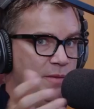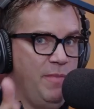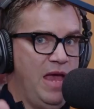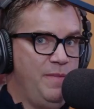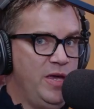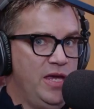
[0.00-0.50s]

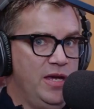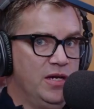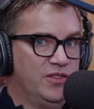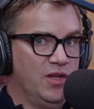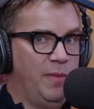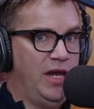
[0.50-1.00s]
maybe
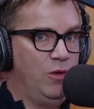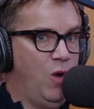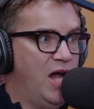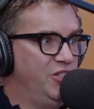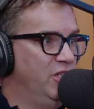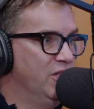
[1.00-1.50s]
somebody
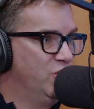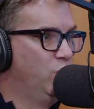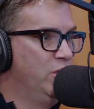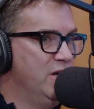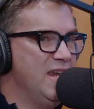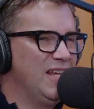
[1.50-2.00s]
watching this
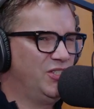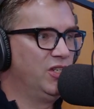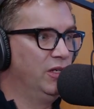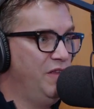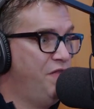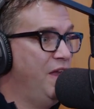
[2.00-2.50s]
wouldn't
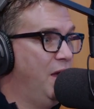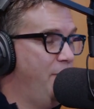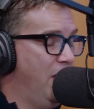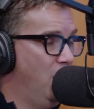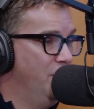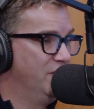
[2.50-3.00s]
necessarily think
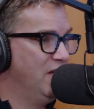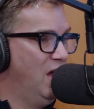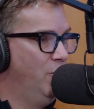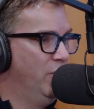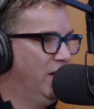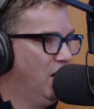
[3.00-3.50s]
about all the
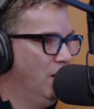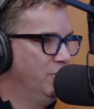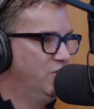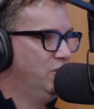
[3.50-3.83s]
time when it comes